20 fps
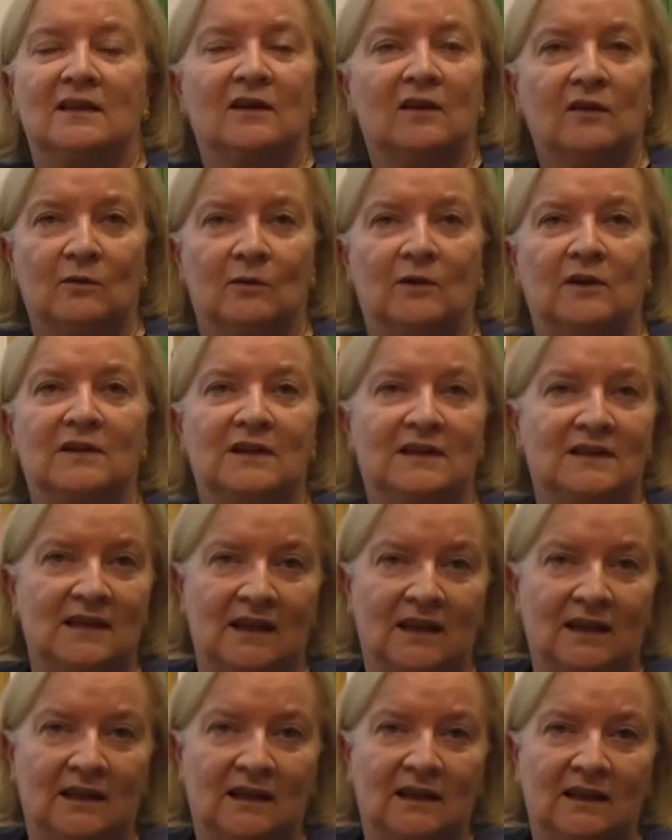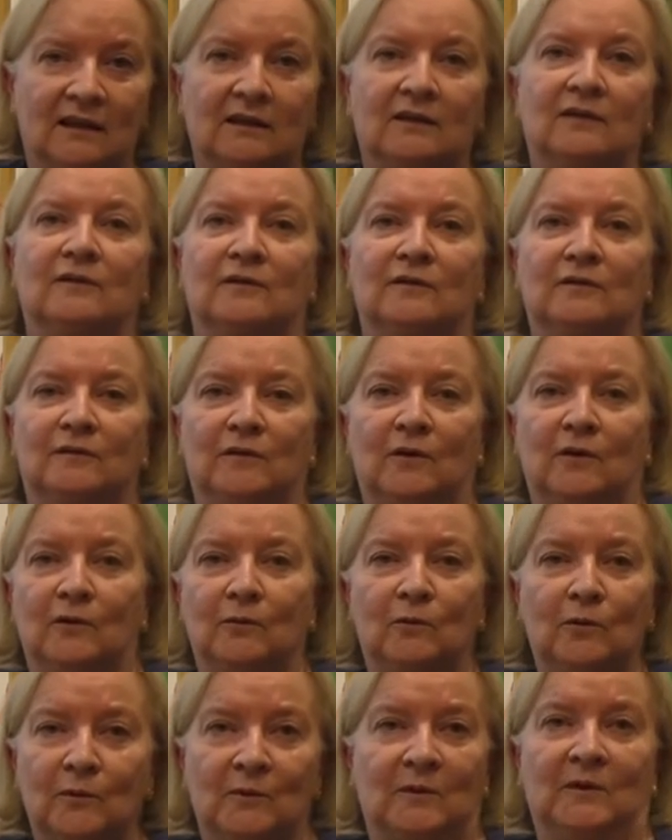another word, xeni,
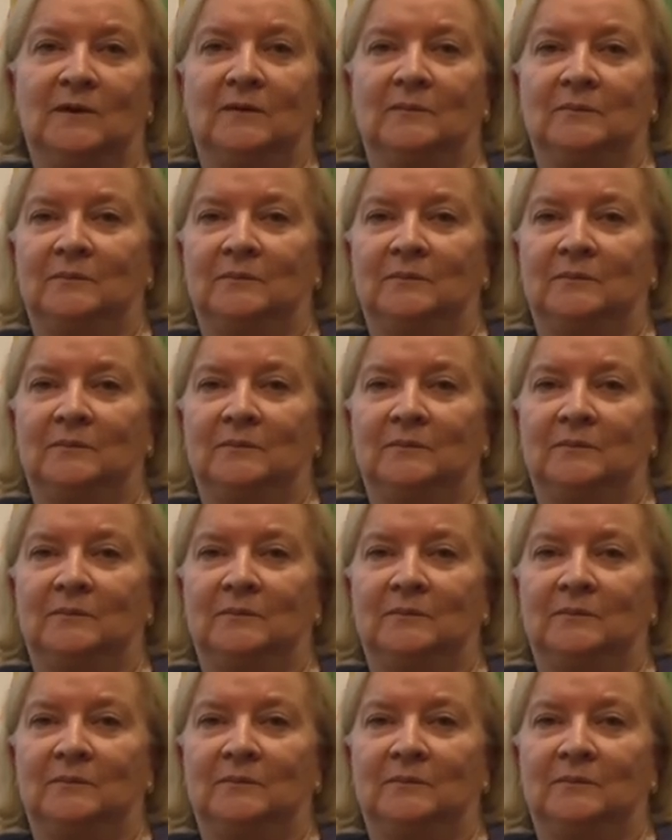foreign woman.